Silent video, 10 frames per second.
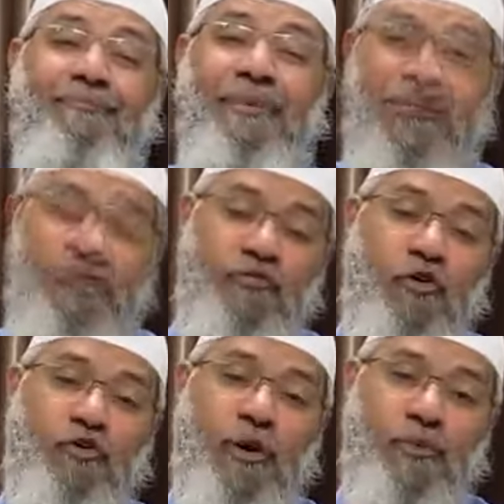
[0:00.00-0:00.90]
But you
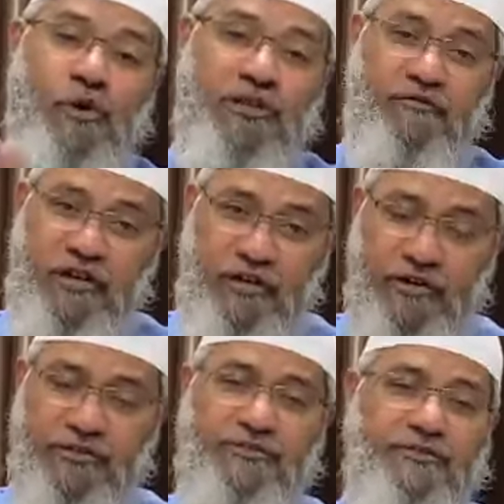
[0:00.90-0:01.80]
want to upload the
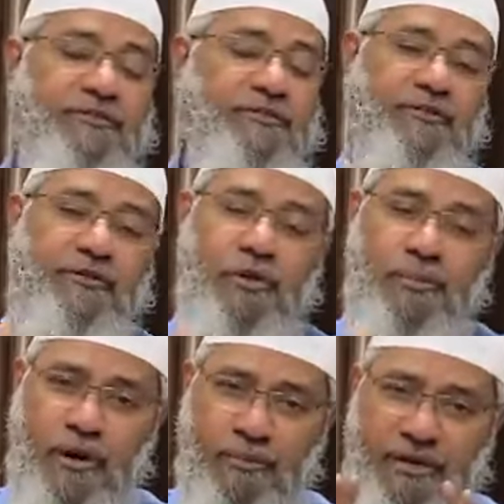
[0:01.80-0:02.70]
videos, no
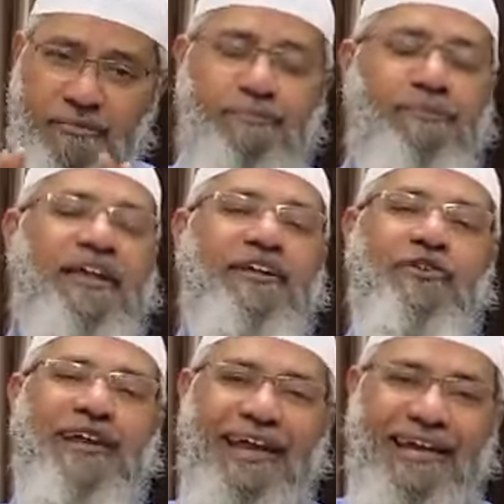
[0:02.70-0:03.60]
problem. Please
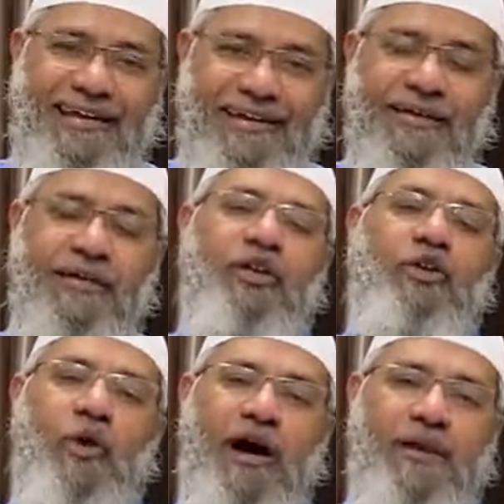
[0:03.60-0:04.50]
don't edit it.
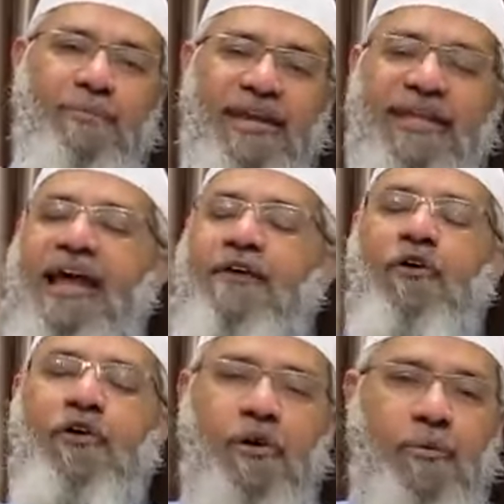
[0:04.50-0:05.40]
You earn money, I've
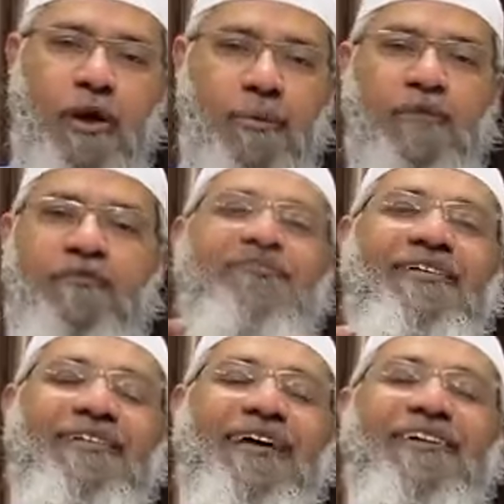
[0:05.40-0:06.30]
got no problem.
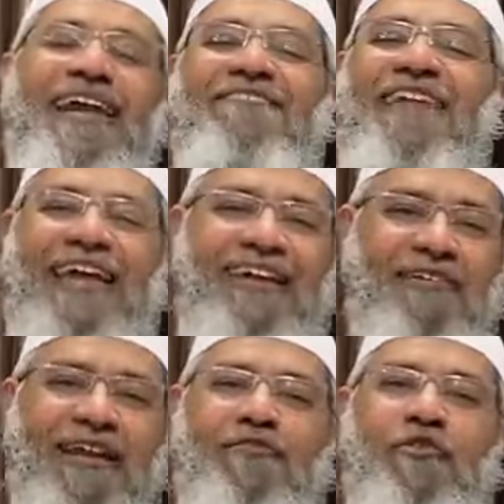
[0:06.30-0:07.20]
We'll never red flag it.
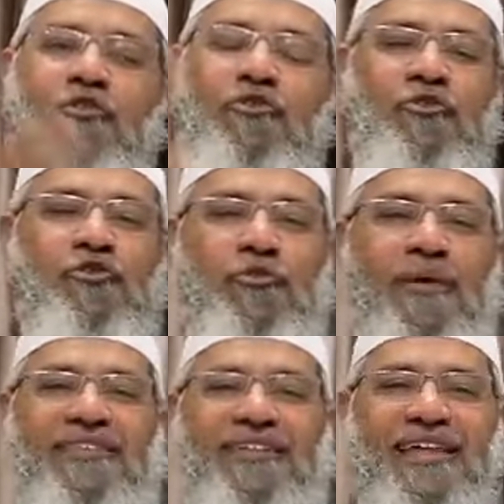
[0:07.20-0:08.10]
We'll never go to YouTube
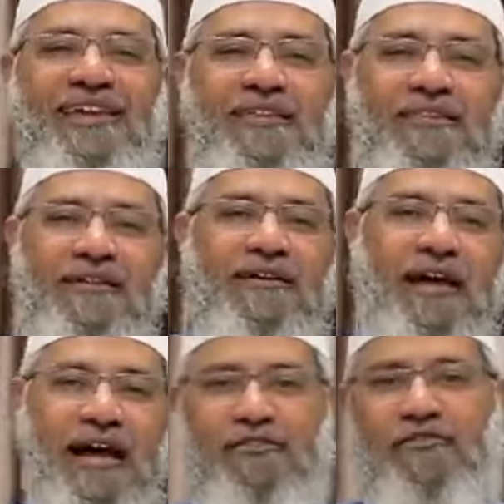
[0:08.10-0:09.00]
and say that is
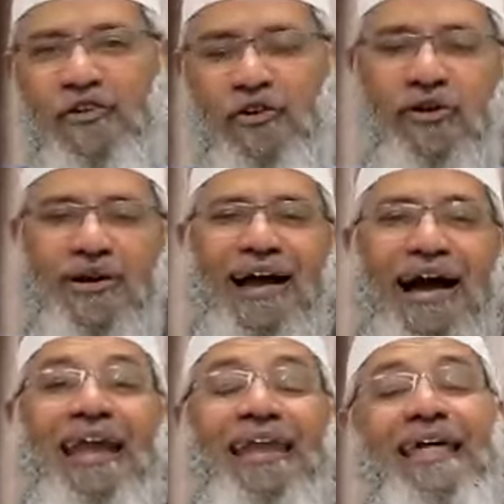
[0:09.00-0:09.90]
our video.
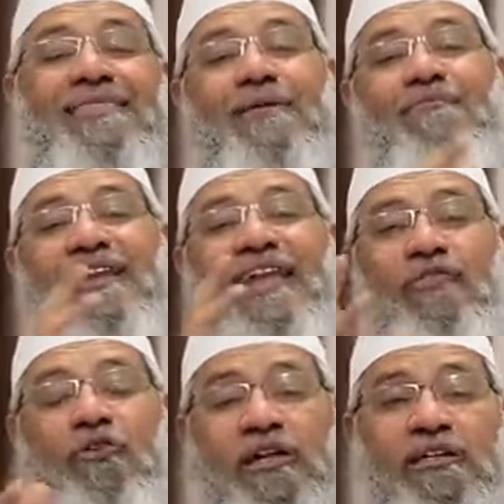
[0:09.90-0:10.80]
Unless someone has
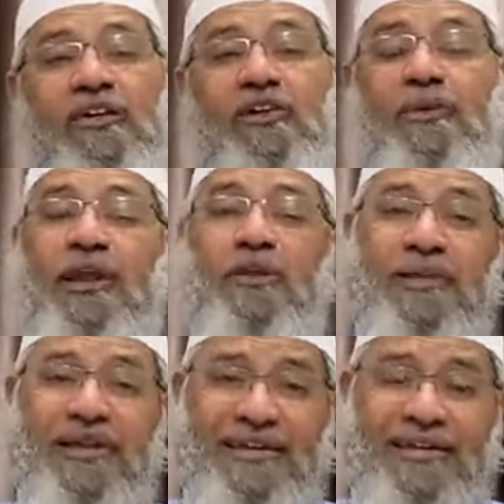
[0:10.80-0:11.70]
altered or
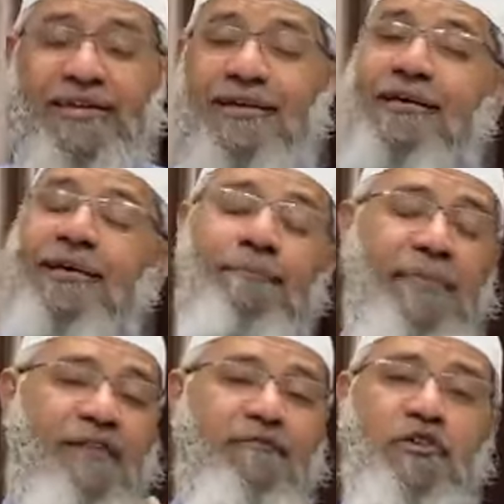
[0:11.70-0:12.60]
manipulated.
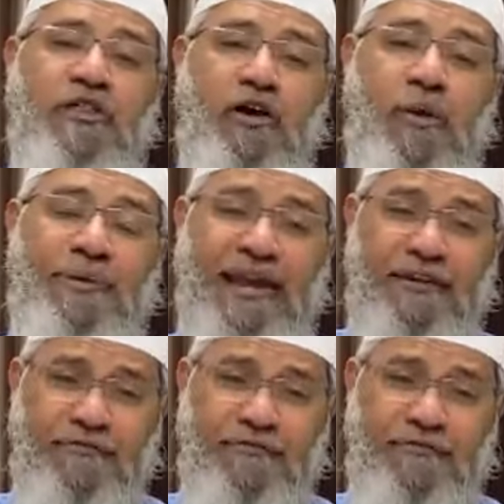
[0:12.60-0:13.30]
My videos are copyright